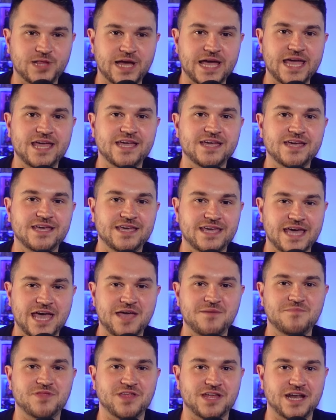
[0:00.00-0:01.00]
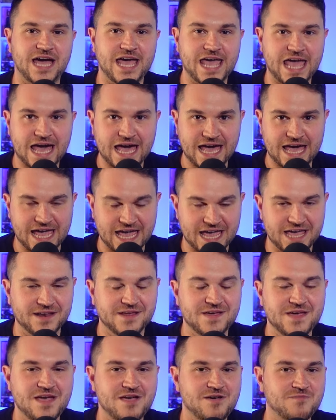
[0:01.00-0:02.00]
playing a game that I hate
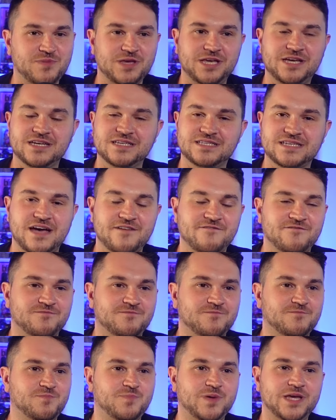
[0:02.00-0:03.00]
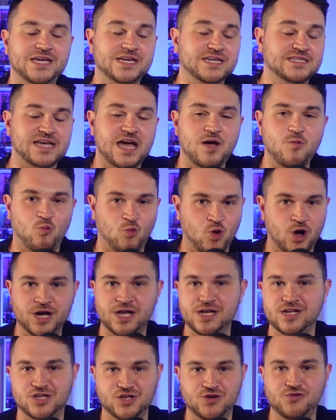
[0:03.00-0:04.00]
because I want
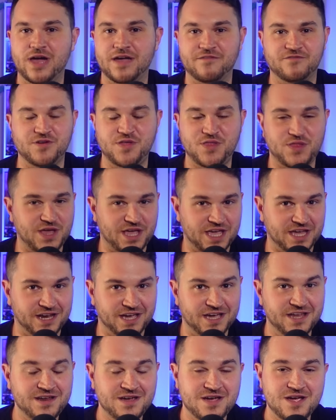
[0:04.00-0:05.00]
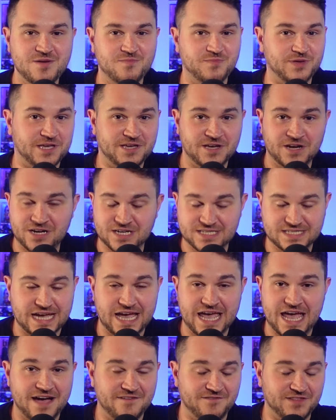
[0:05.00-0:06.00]
to do everything in it, because
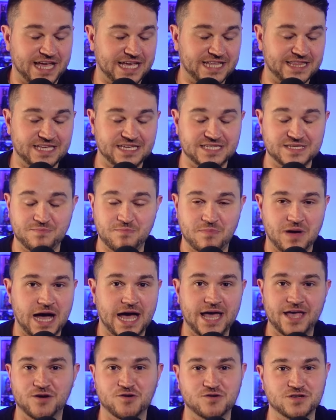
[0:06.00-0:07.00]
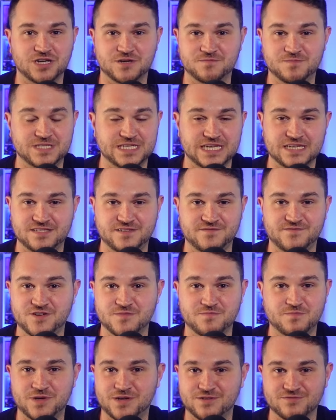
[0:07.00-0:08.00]
I have like this mild obsessive
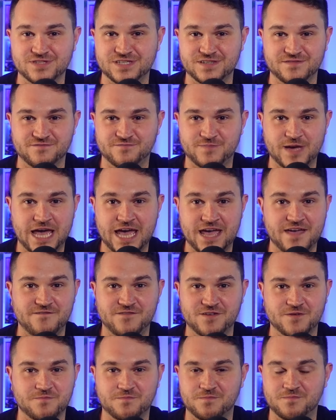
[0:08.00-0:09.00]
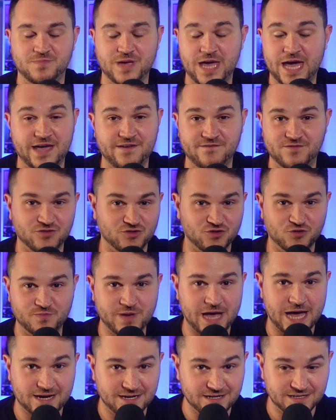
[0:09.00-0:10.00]
compulsive behavioral
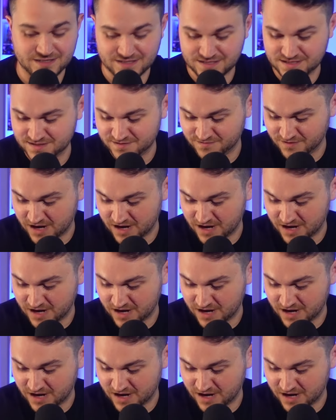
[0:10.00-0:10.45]
patterns,